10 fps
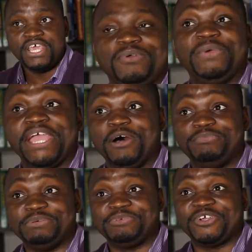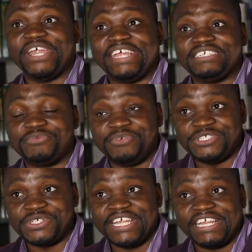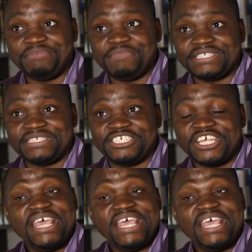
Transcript: We help them create a resonating message